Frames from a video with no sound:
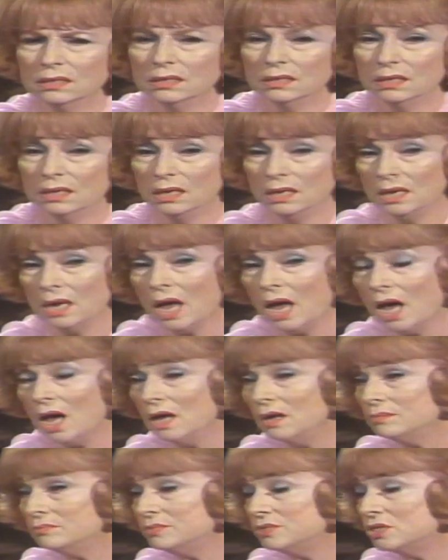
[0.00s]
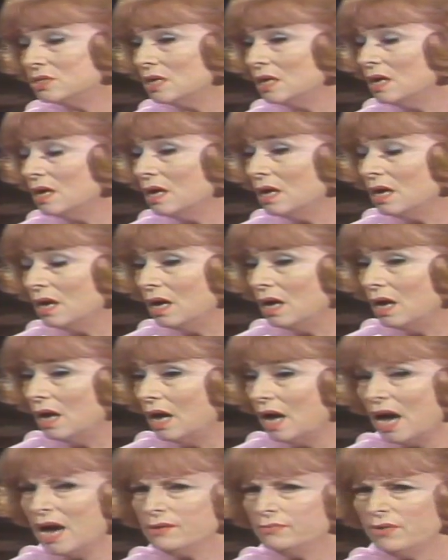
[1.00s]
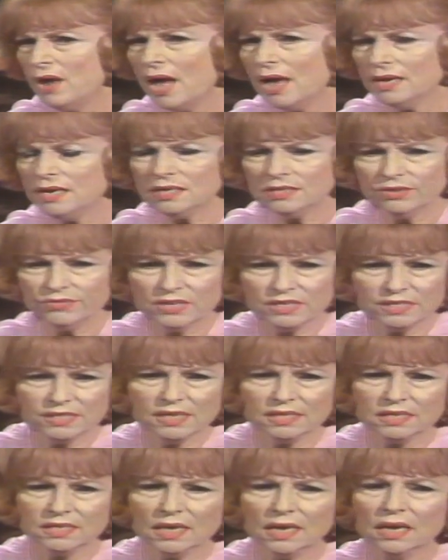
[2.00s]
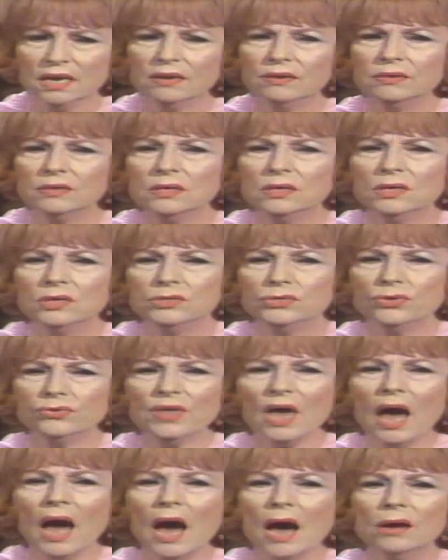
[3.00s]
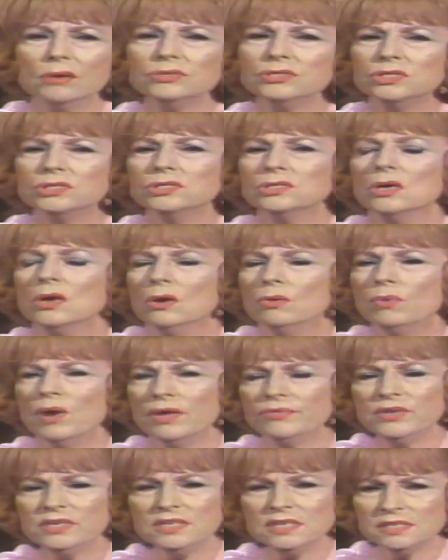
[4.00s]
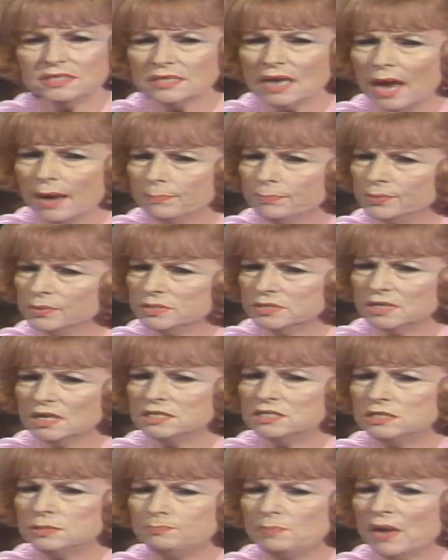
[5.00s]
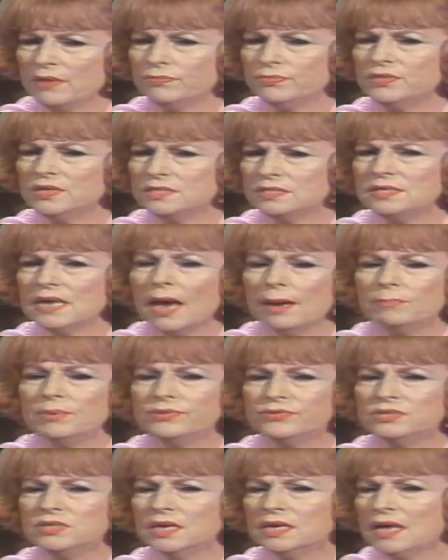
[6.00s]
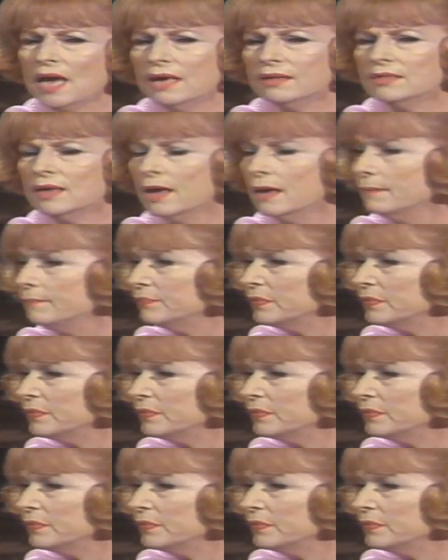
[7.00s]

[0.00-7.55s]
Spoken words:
Alarmed, I ran into the city, to the house where the disciples had spent the Sabbath together.